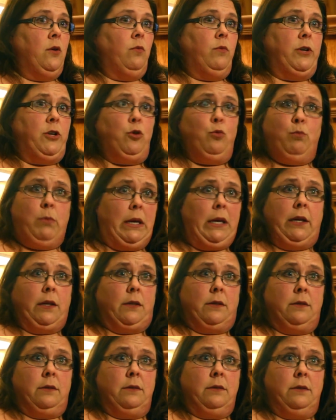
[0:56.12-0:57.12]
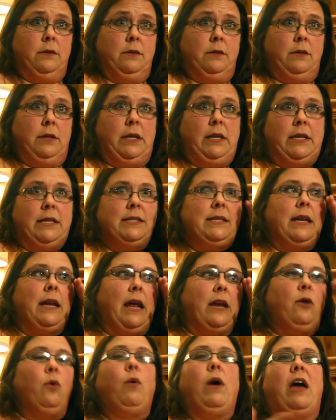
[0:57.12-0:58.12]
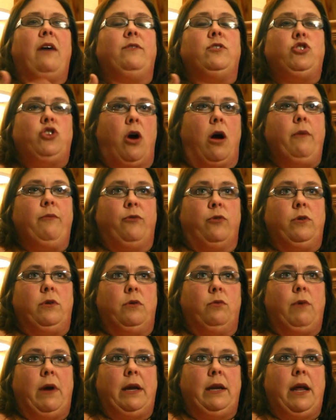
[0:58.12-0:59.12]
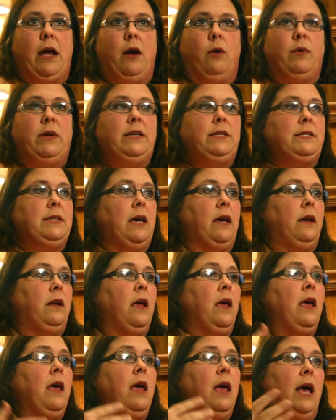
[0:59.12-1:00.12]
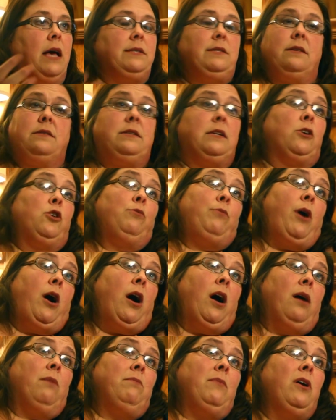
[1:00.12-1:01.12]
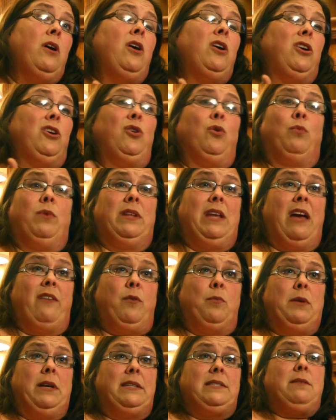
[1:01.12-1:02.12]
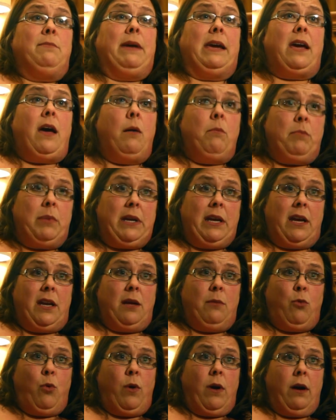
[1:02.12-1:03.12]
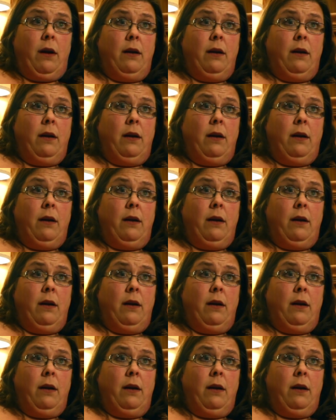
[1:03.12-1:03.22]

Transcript: what do you mean? And he said, I don't have a job for you right now. He said, as a single mom, you don't really have a place in my company anymore.